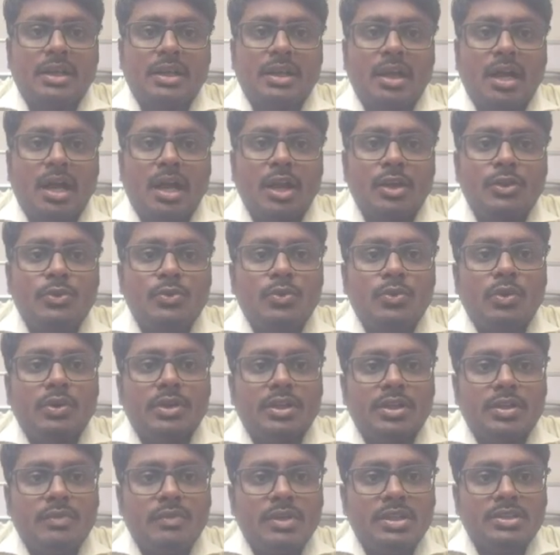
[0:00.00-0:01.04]
I/O
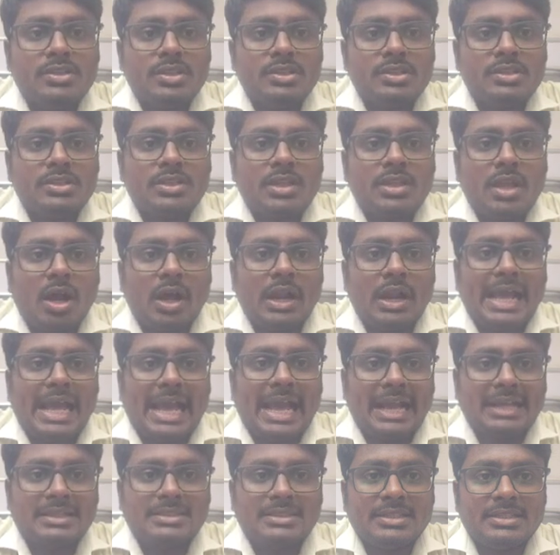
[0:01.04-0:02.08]
devices are
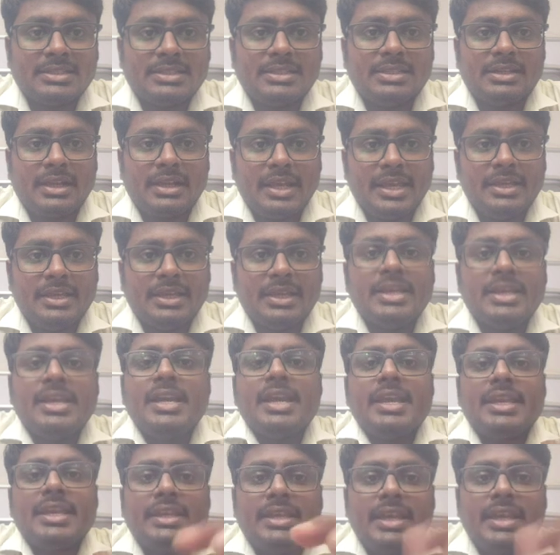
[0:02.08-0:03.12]
accessed like
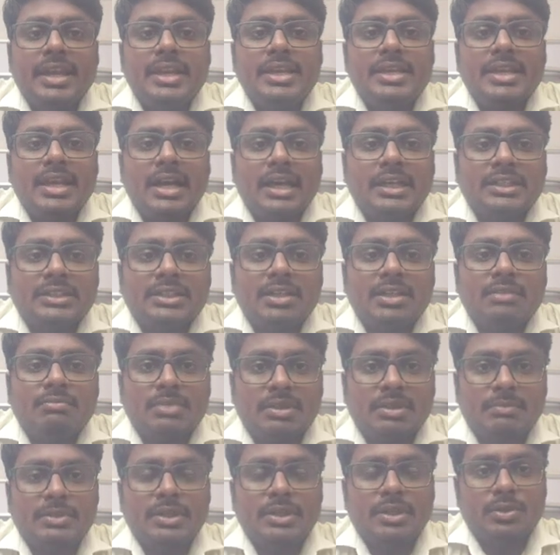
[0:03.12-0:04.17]
any other
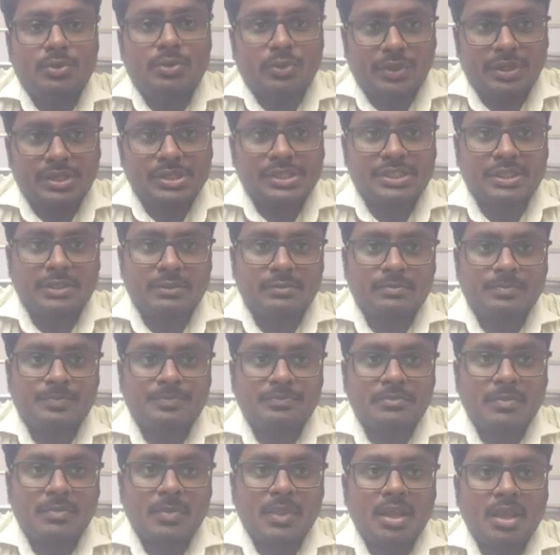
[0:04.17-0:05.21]
memory location,
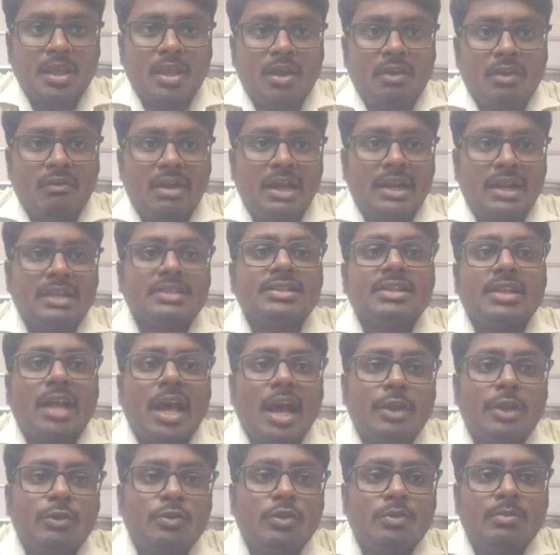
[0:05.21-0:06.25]
whereas in
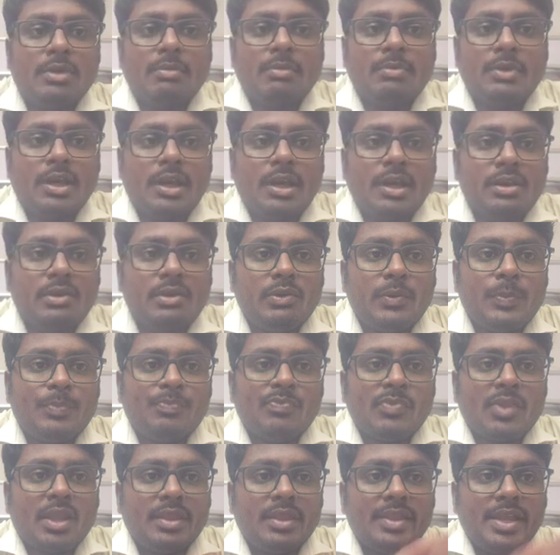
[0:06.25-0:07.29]
I/O mapped I/O
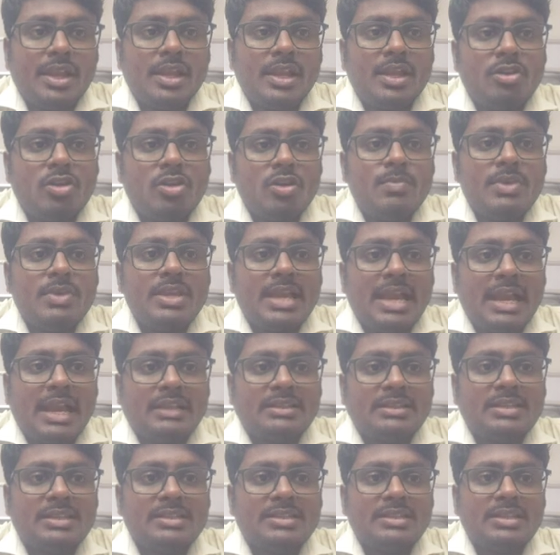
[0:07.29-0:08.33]
they cannot be
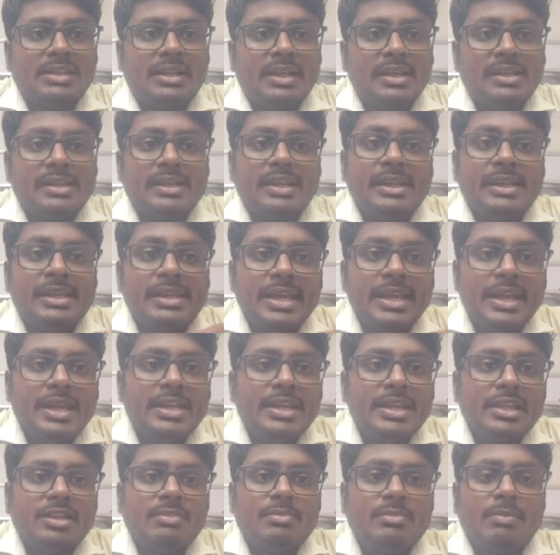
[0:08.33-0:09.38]
accessed like any
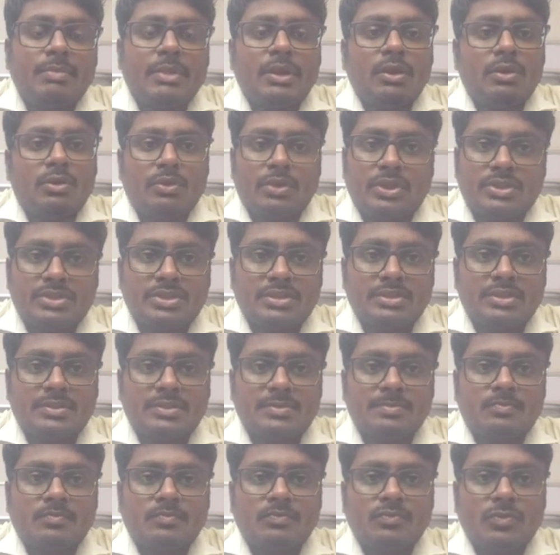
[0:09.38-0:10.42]
other memory locations.
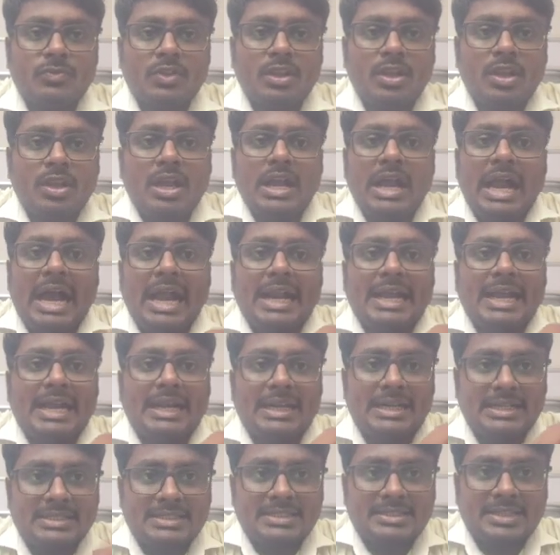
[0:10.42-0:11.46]
And
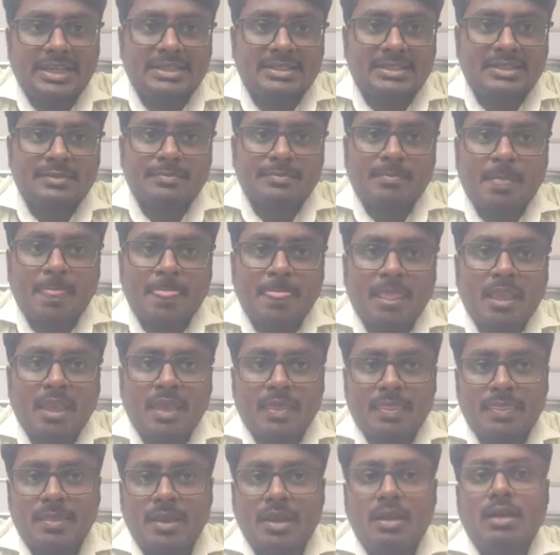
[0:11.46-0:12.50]
address size,
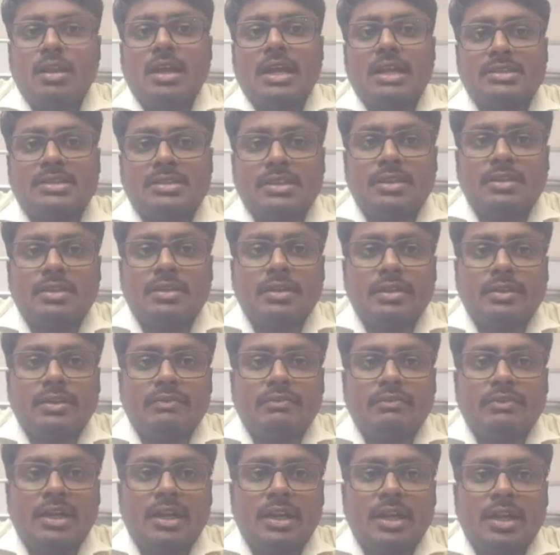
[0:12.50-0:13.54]
they are
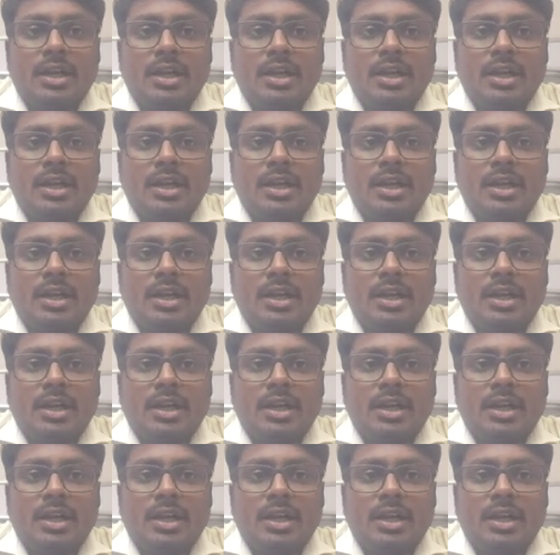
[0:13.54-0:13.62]
where